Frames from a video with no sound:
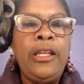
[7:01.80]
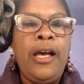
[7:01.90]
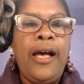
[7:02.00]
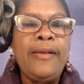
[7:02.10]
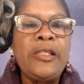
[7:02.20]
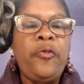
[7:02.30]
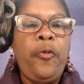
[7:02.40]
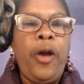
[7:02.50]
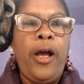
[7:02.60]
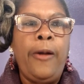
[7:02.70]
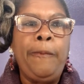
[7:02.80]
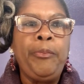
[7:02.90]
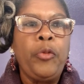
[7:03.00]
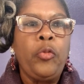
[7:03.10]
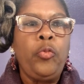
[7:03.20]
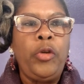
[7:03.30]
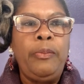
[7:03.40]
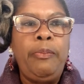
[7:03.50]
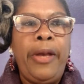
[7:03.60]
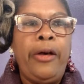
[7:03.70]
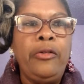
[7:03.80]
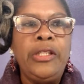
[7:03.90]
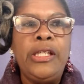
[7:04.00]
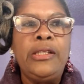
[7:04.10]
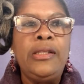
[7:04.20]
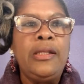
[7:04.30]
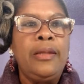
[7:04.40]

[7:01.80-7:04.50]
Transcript: comes from rebellion.